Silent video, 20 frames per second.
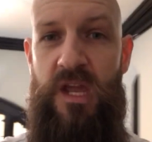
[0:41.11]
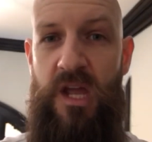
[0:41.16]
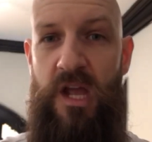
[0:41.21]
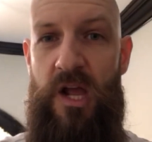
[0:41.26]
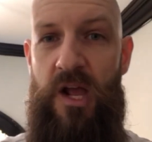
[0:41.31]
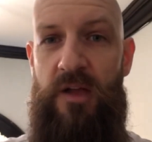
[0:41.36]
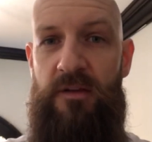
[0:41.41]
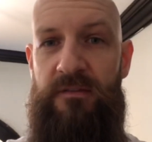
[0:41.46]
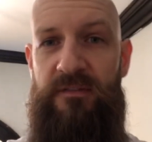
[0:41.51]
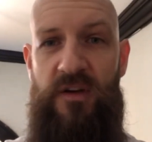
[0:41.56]

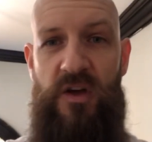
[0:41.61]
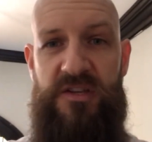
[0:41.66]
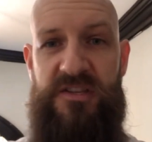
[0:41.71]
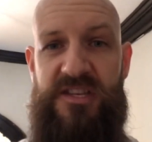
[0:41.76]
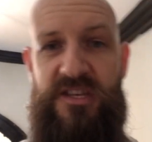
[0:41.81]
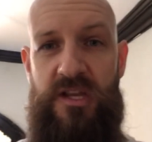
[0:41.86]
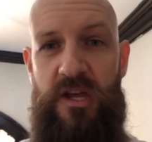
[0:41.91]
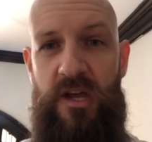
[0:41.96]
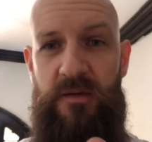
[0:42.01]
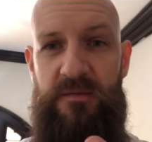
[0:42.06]

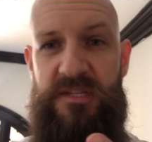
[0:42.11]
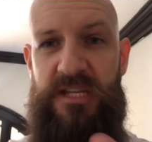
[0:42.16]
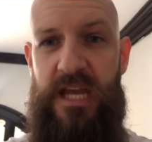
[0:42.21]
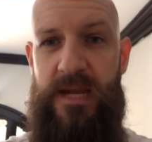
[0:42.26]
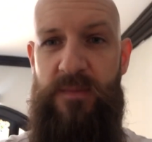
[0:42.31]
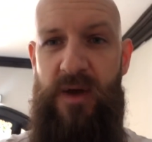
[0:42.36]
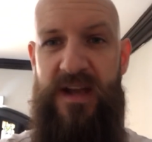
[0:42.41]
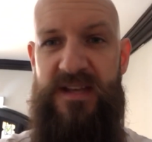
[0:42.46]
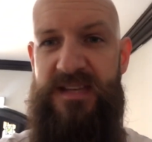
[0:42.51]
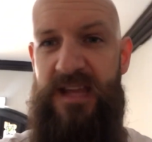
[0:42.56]
foster team
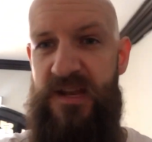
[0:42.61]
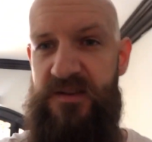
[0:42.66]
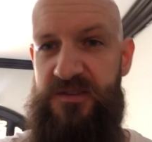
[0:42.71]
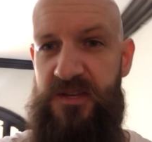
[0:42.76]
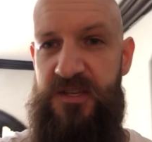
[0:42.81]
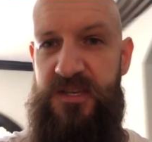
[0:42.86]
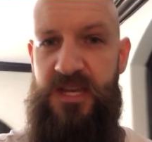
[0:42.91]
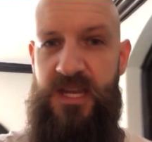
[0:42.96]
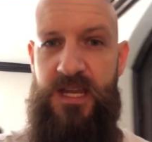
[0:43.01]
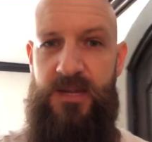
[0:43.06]

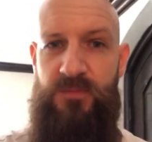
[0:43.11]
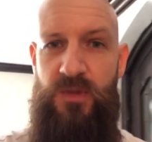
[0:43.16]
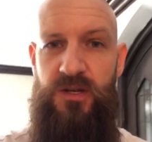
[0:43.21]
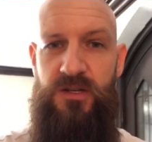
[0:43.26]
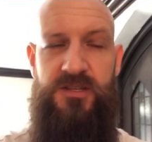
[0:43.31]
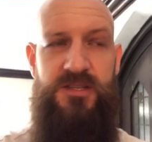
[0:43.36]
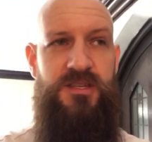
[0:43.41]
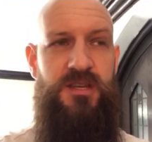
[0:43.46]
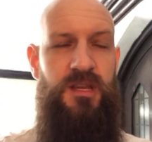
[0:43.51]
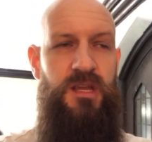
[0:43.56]
identity
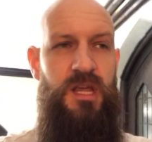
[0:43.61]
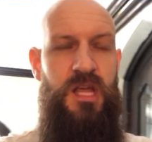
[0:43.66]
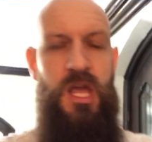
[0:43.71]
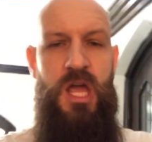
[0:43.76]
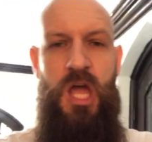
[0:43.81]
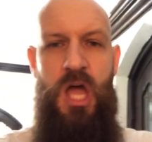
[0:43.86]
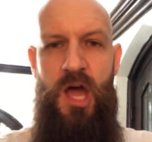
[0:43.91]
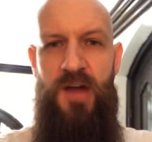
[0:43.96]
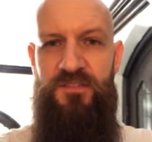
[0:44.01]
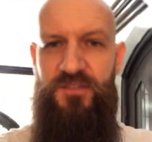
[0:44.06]
amongst
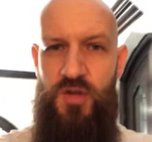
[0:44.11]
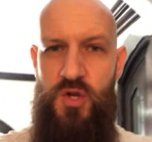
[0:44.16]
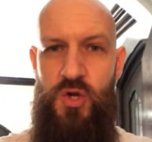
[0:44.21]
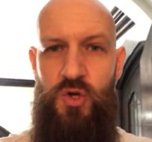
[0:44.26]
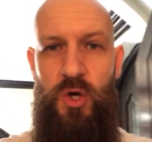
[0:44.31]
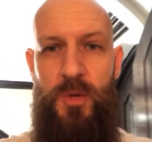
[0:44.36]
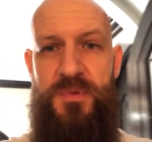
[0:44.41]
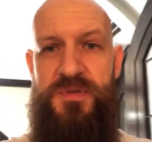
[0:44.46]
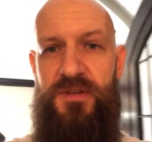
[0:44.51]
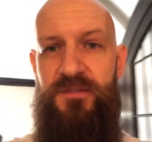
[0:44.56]
a few
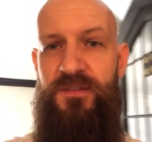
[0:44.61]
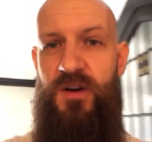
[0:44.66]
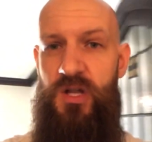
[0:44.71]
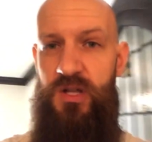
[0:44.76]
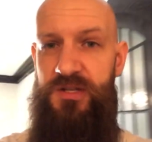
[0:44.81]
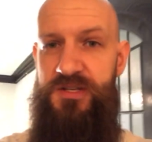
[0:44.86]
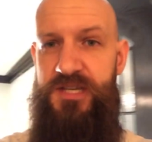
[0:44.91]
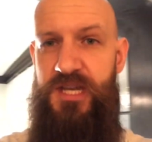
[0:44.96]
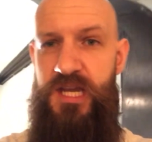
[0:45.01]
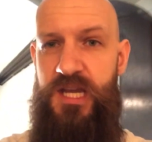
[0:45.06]
groups of
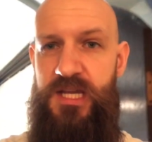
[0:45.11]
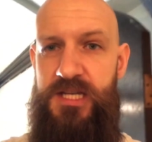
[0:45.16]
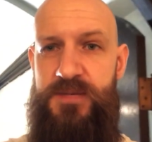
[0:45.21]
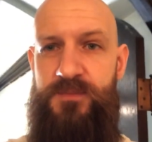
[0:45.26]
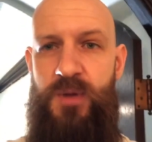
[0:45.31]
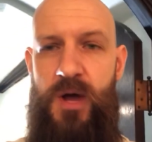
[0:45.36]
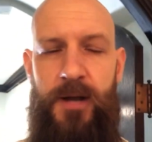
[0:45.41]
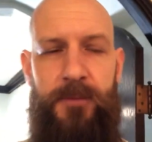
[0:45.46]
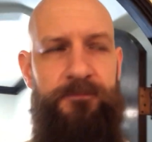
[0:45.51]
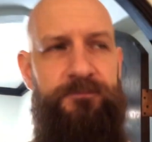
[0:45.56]
volunteers,
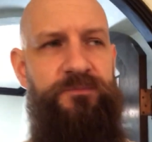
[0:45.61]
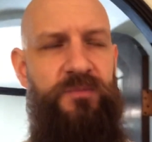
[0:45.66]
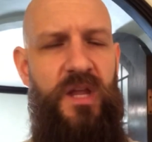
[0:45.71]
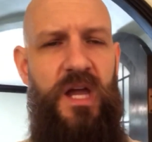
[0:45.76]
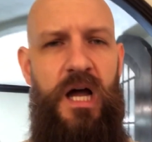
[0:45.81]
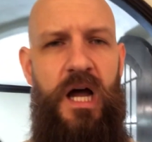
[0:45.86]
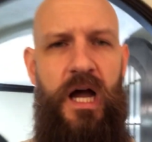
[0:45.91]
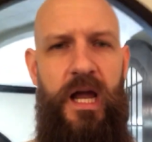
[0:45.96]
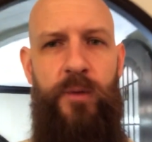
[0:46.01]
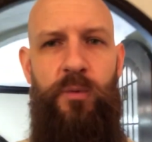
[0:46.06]
but
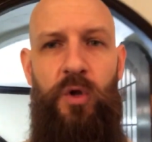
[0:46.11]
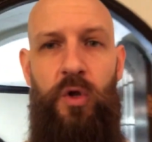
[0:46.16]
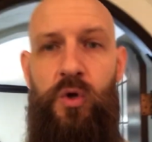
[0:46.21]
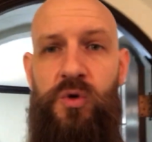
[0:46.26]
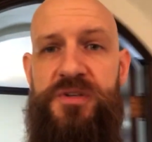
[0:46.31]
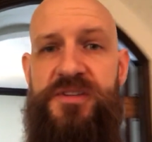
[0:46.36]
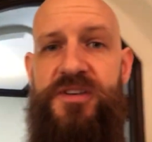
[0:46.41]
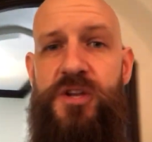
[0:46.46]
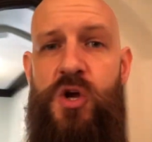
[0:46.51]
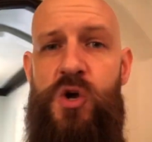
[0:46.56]
it will
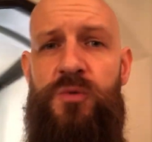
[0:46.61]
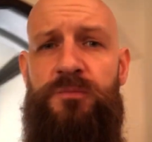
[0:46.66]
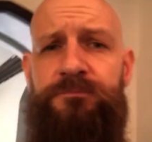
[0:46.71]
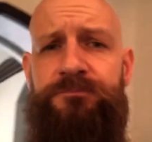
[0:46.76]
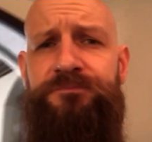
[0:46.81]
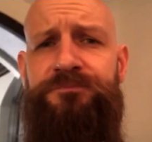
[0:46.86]
also